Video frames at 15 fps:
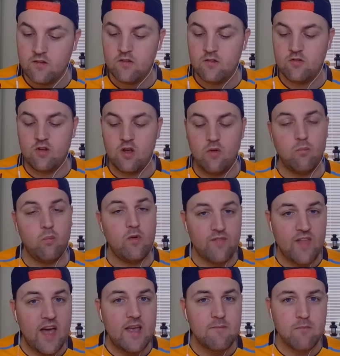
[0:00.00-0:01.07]
So with
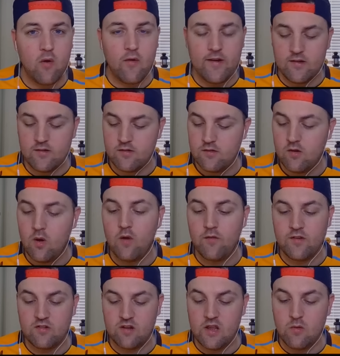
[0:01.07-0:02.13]
that in mind,
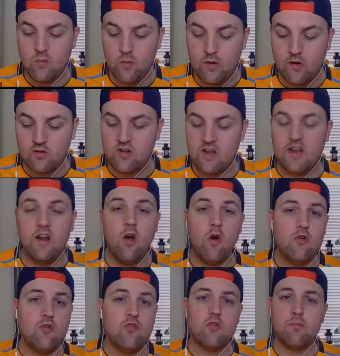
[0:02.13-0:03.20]
obviously, we're not seeing
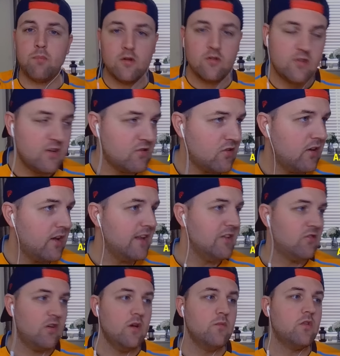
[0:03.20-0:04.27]
100 pluses in
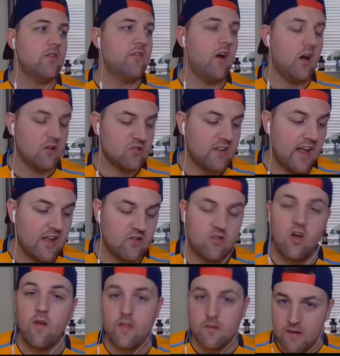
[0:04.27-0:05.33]
terms of our stats.
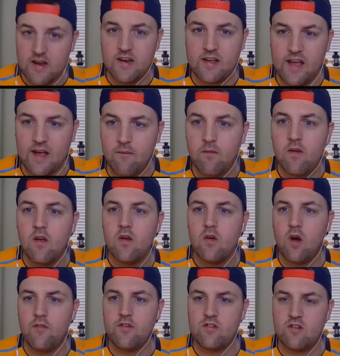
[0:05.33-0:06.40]
On the main account,
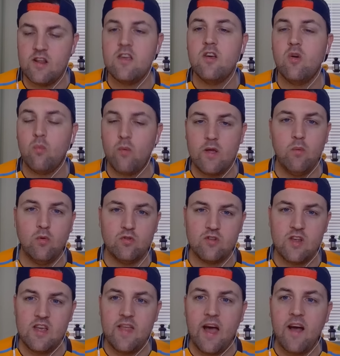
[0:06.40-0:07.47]
obviously, we will
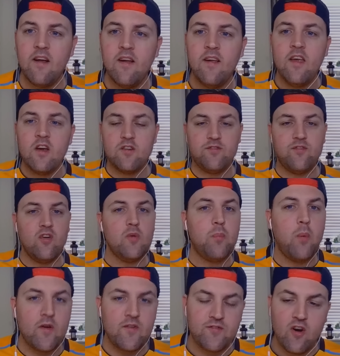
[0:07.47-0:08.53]
see that.
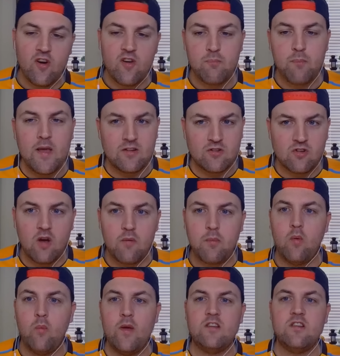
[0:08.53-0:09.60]
4.5 pit stop,
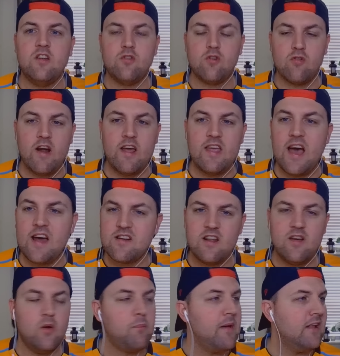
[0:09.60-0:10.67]
which is great. Add a
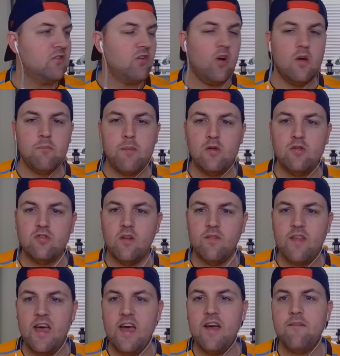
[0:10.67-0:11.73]
little pit time boost on
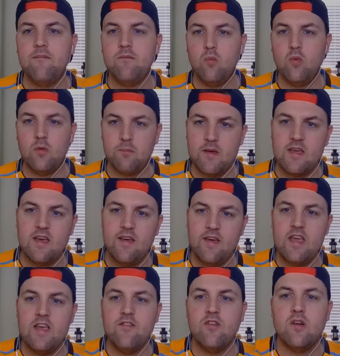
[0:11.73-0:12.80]
there would be
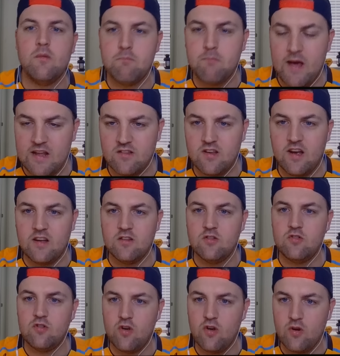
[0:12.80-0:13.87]
even better
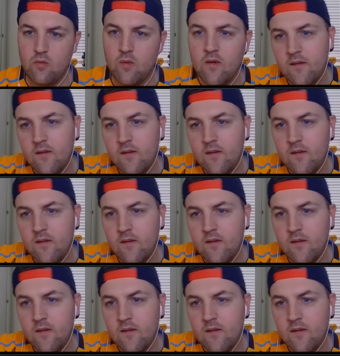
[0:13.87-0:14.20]
too.